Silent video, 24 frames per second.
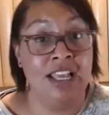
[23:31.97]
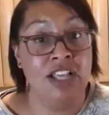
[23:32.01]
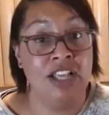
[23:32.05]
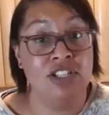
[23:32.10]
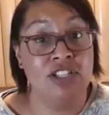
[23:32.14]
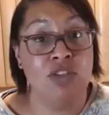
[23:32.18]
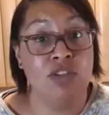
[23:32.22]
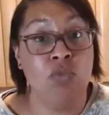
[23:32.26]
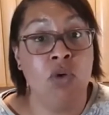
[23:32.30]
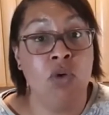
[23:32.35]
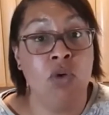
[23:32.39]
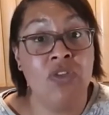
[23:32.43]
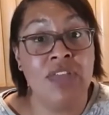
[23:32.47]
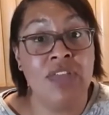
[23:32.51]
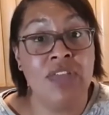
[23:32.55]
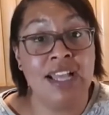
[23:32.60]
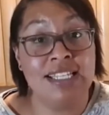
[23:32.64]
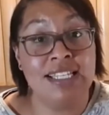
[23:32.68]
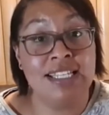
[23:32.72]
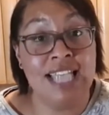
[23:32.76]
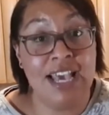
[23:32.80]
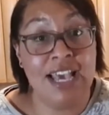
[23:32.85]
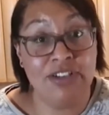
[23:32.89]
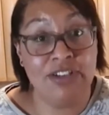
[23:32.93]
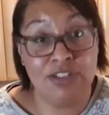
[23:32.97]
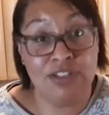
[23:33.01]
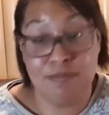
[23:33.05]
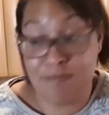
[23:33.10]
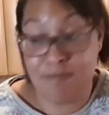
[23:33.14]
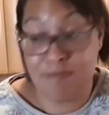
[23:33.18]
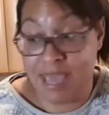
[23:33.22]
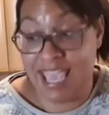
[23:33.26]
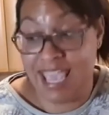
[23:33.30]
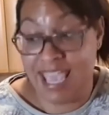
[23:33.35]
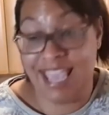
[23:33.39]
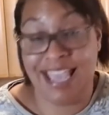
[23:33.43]
So what that tells
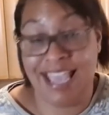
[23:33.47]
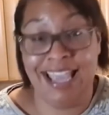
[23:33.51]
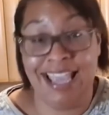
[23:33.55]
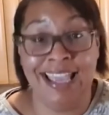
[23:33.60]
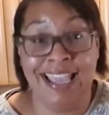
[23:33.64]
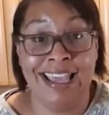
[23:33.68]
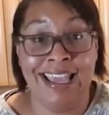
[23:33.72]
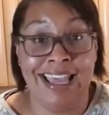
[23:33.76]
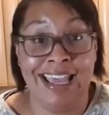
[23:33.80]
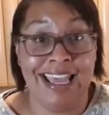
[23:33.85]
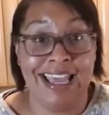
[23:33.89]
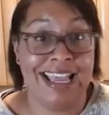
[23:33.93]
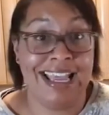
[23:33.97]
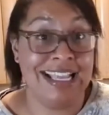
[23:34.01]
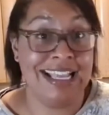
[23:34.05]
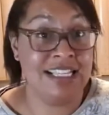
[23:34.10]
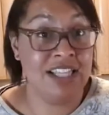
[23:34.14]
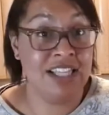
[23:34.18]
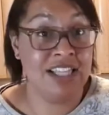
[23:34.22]
me is,